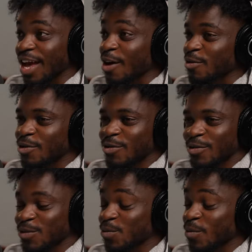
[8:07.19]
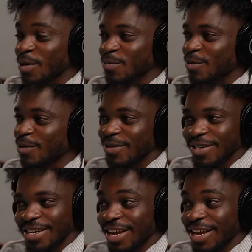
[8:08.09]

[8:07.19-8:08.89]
Oh no, it's way more.